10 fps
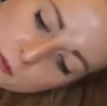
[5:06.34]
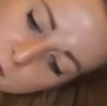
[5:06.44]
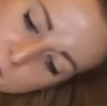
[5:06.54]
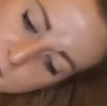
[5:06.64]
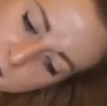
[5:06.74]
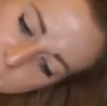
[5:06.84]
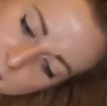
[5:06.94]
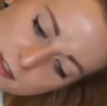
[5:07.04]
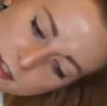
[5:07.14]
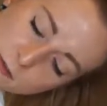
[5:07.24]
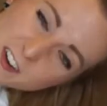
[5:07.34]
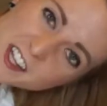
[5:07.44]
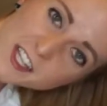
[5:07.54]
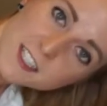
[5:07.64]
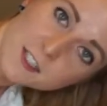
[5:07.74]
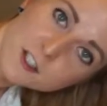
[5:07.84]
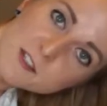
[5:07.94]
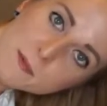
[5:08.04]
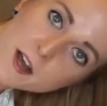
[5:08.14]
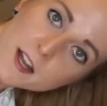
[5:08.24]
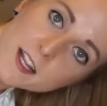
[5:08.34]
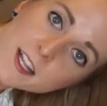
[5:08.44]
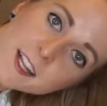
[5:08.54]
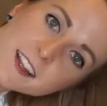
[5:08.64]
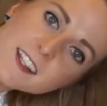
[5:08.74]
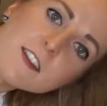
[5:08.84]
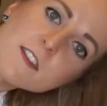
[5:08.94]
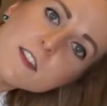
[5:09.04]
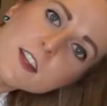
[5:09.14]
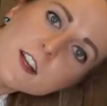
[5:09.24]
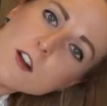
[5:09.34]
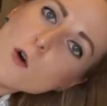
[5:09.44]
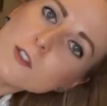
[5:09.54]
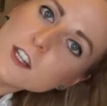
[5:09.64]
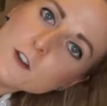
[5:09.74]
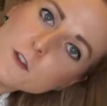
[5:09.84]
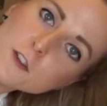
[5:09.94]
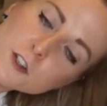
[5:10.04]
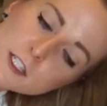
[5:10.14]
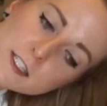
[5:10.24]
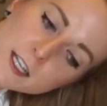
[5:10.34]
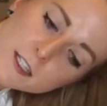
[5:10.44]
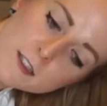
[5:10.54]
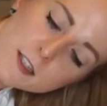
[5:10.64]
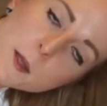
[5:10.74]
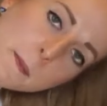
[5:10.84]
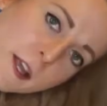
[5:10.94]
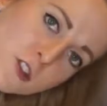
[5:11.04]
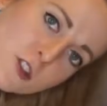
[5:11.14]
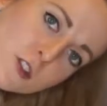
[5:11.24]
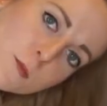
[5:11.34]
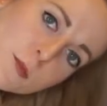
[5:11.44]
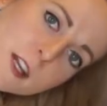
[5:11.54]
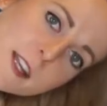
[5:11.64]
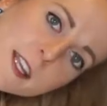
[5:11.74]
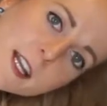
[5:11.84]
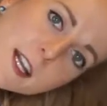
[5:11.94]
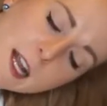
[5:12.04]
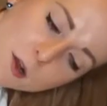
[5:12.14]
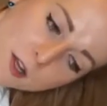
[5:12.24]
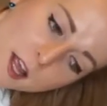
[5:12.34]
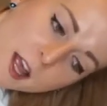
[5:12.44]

a few seconds, find that tender spot, leave it there, hold it there for 30 seconds. Make sure you're breathing in and out,